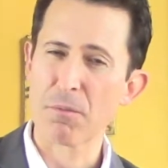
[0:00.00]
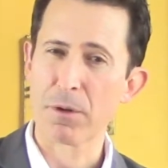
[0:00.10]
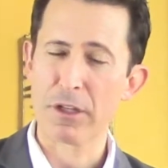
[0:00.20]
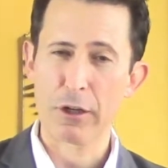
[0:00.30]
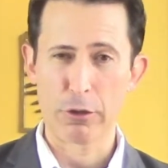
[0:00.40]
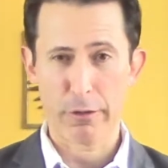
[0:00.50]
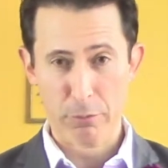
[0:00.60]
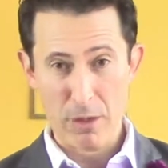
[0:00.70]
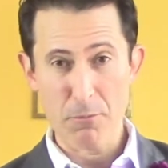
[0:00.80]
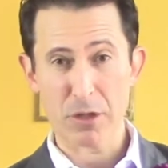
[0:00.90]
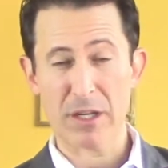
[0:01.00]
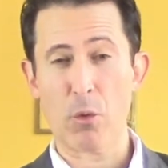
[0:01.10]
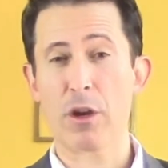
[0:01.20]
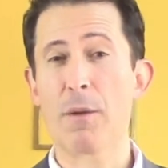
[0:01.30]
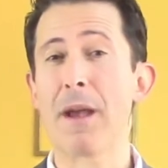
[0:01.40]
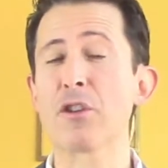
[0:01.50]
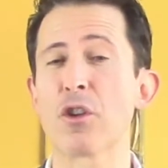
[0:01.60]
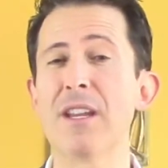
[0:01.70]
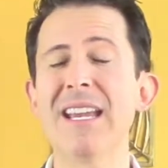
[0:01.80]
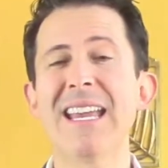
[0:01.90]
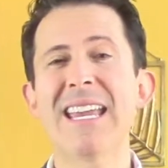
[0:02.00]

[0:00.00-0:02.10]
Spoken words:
in particular, 3 books that we're going to mention